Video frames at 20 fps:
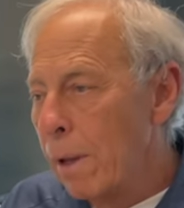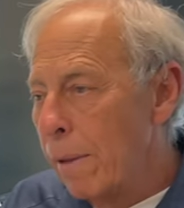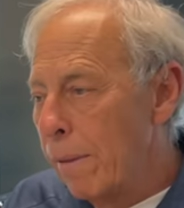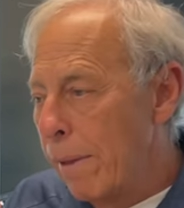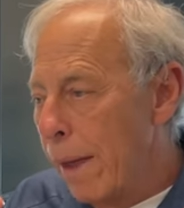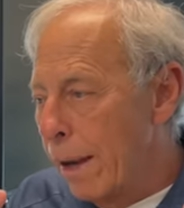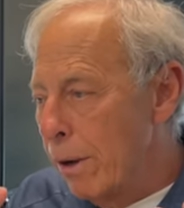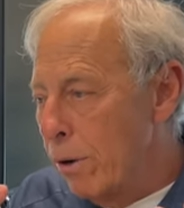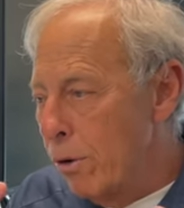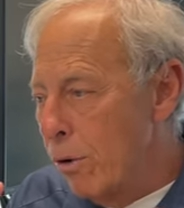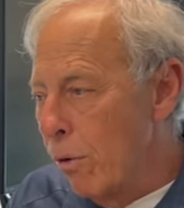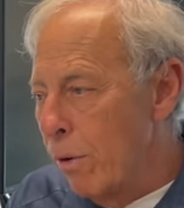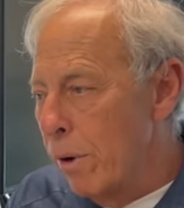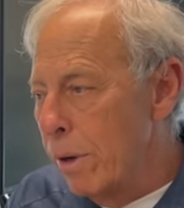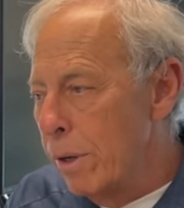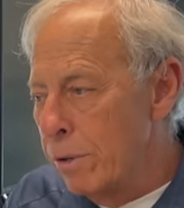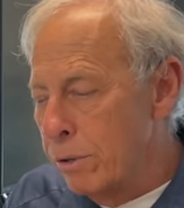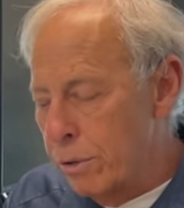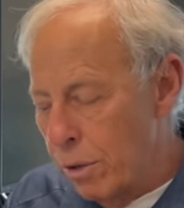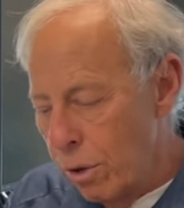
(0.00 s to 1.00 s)
That
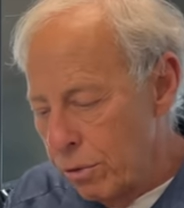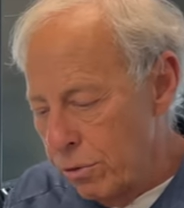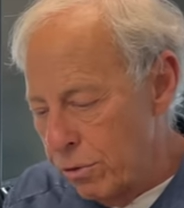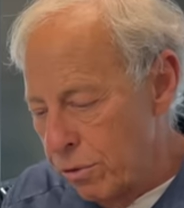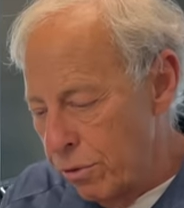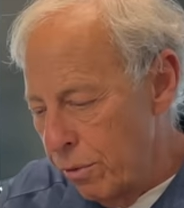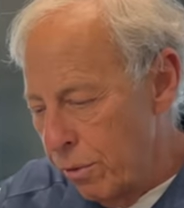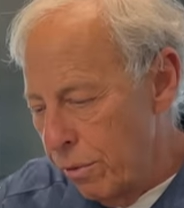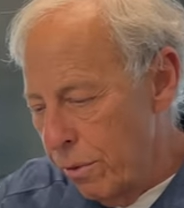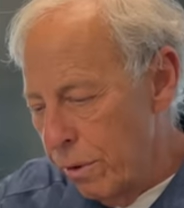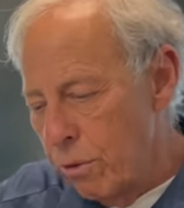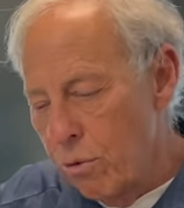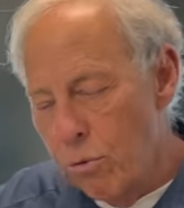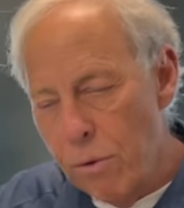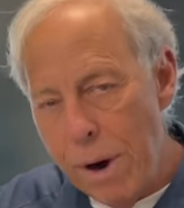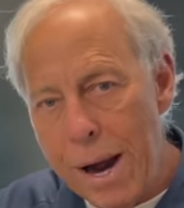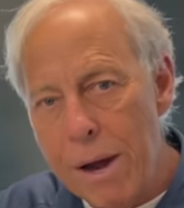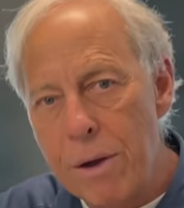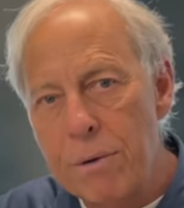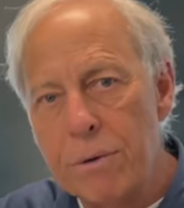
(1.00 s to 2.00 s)
noise goes through the
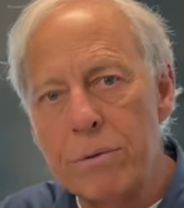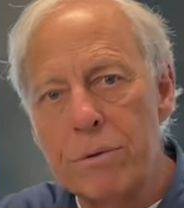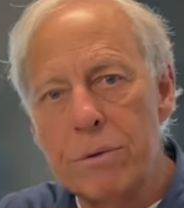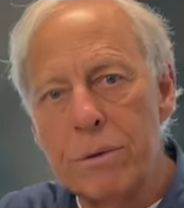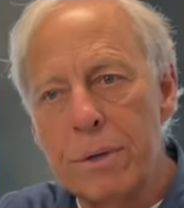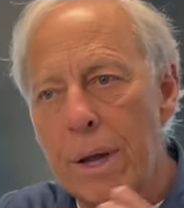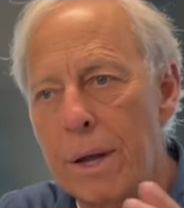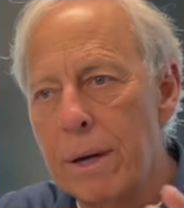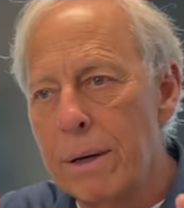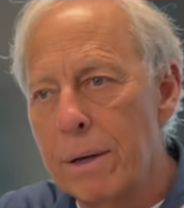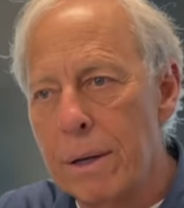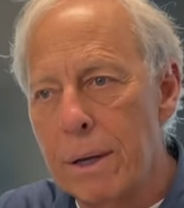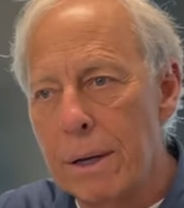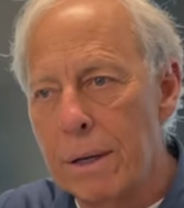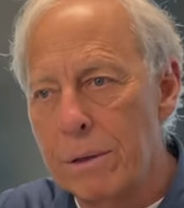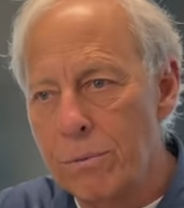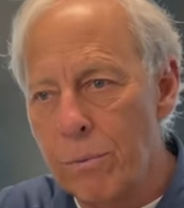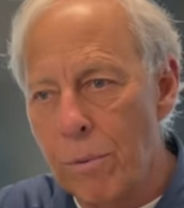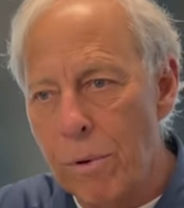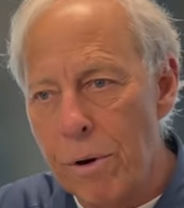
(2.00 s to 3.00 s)
grounds and
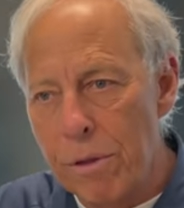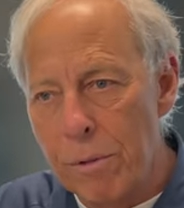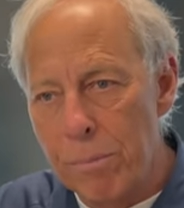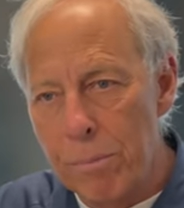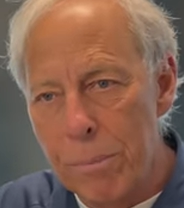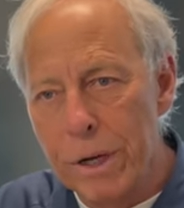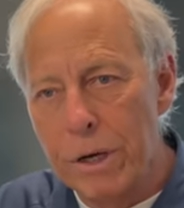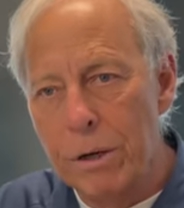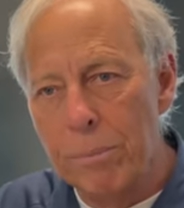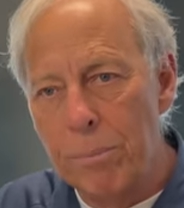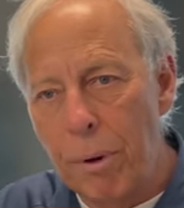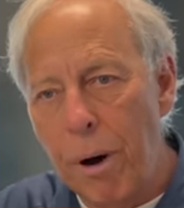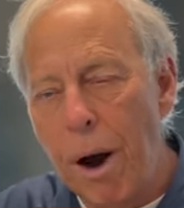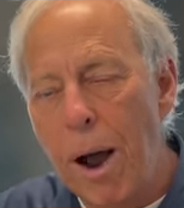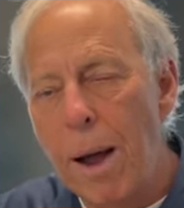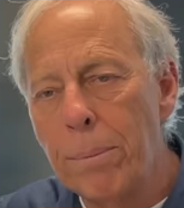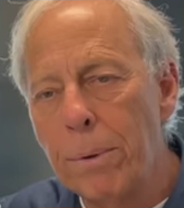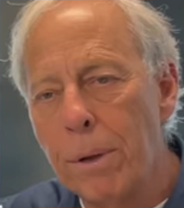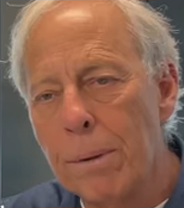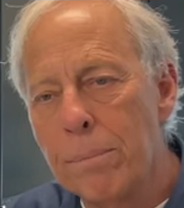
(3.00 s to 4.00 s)
it's one of the bigger
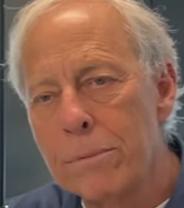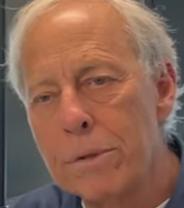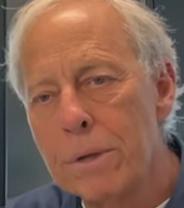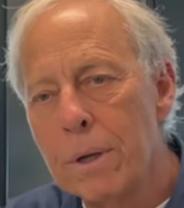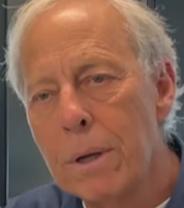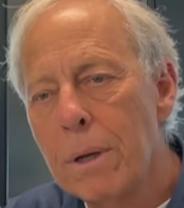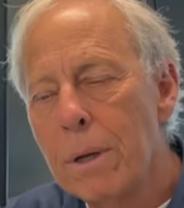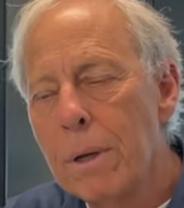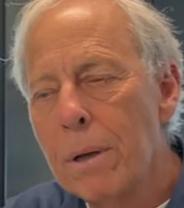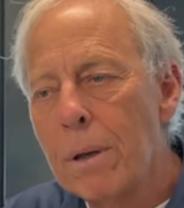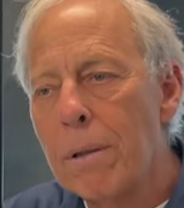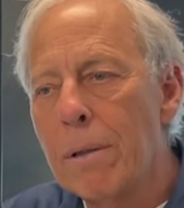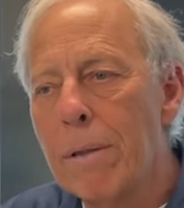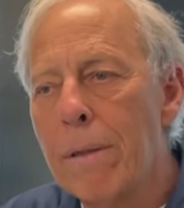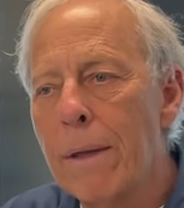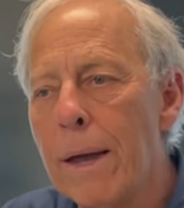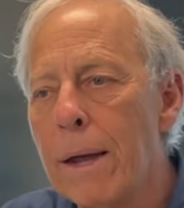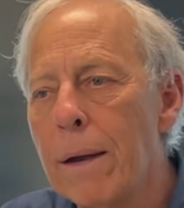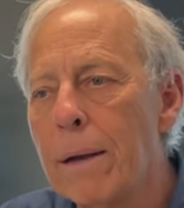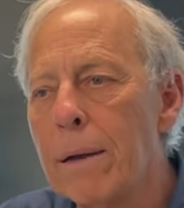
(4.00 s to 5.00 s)
problems
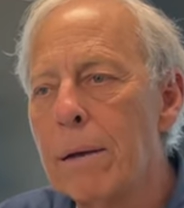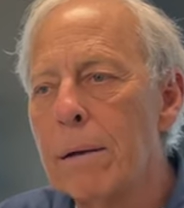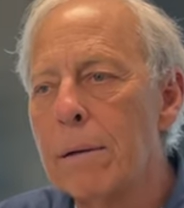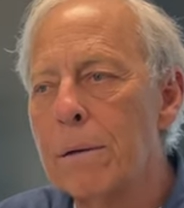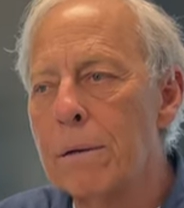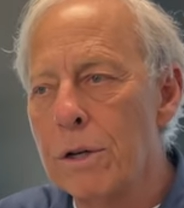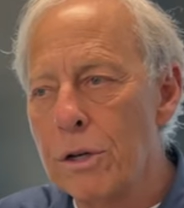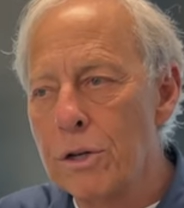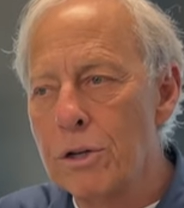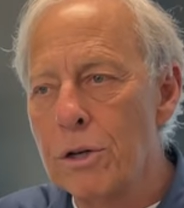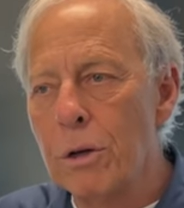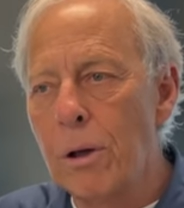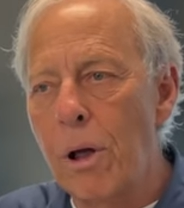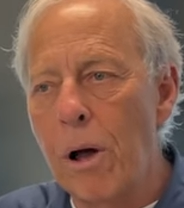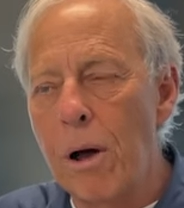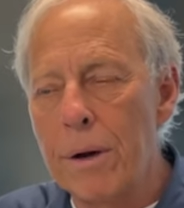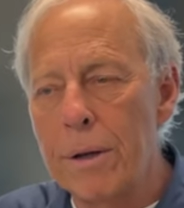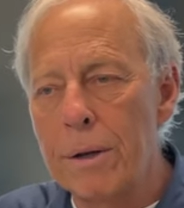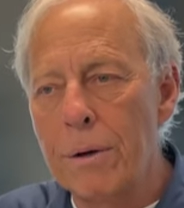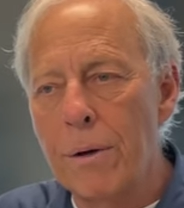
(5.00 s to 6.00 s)
that digital
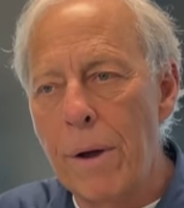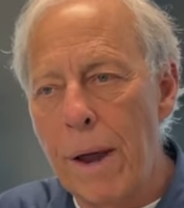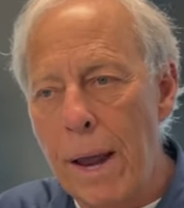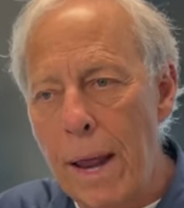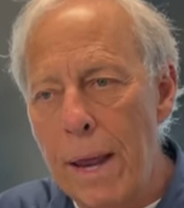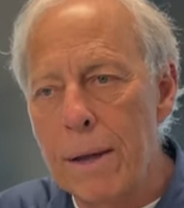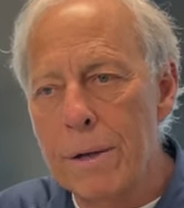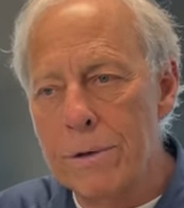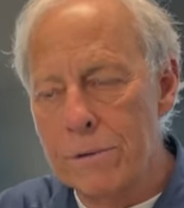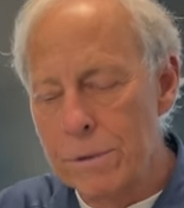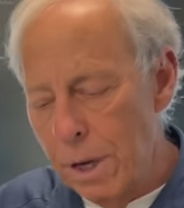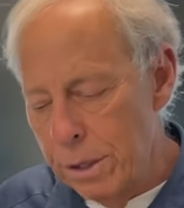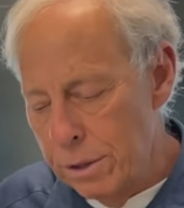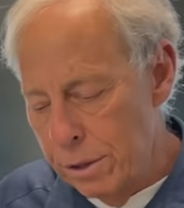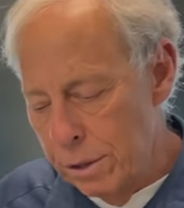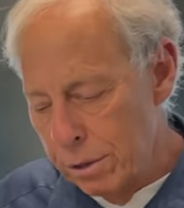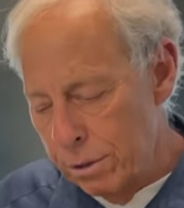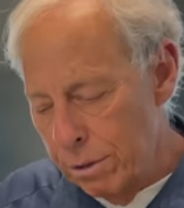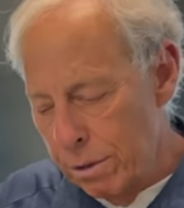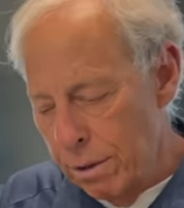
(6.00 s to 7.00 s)
audio has. Not
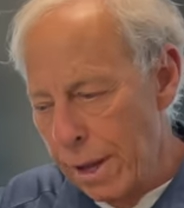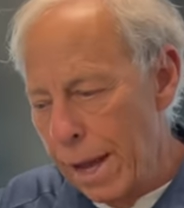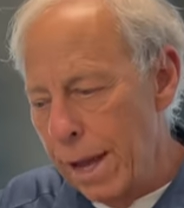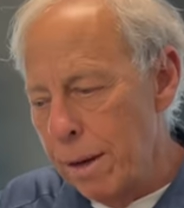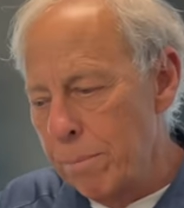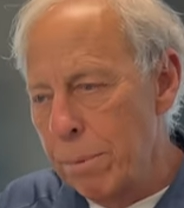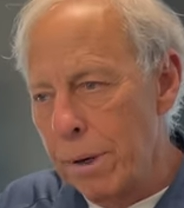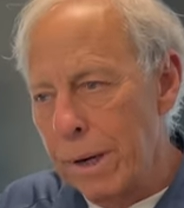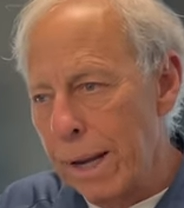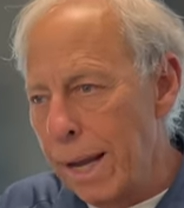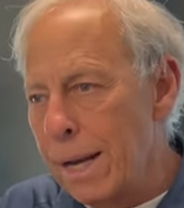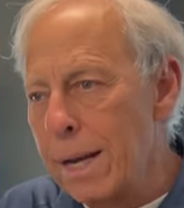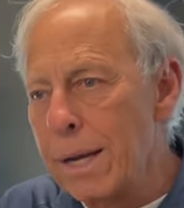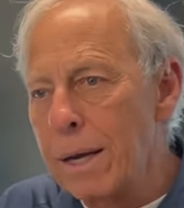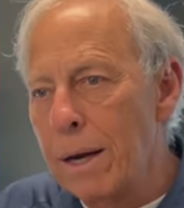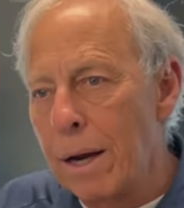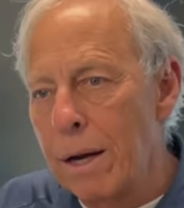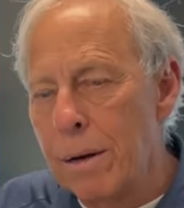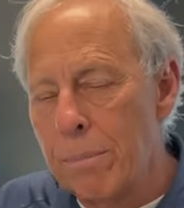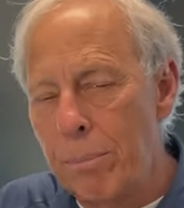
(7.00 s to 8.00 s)
just that, but any
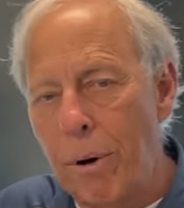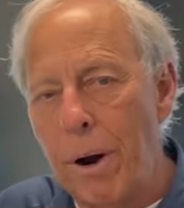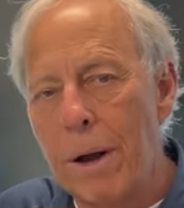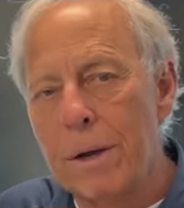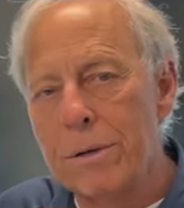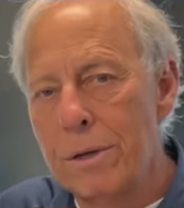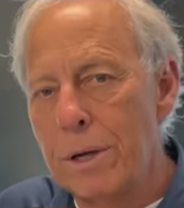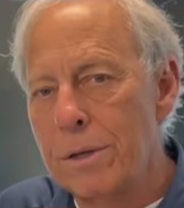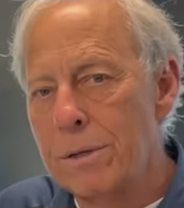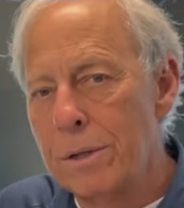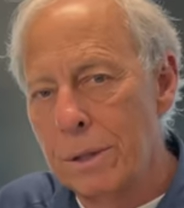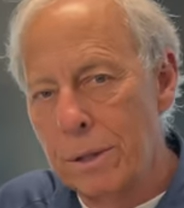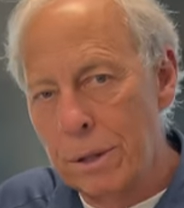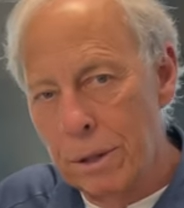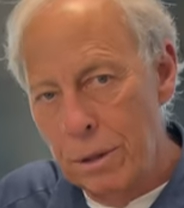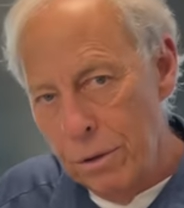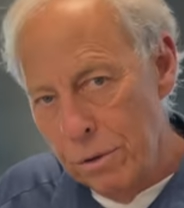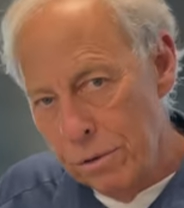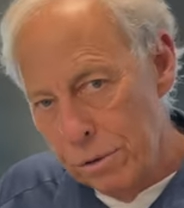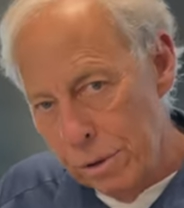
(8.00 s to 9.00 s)
kind of processing that
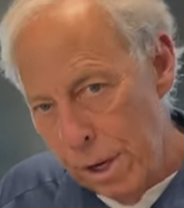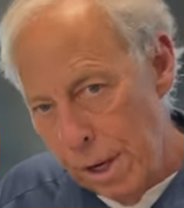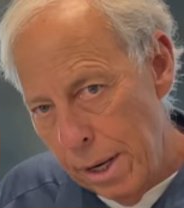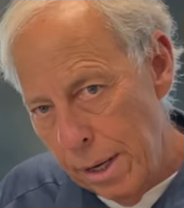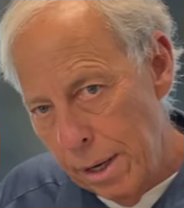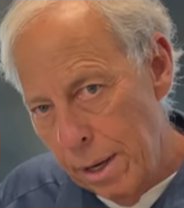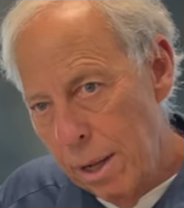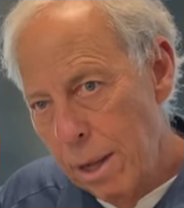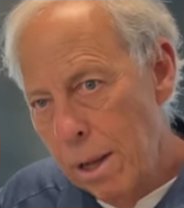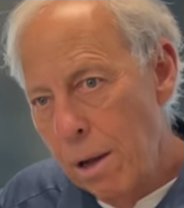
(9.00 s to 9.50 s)
goes on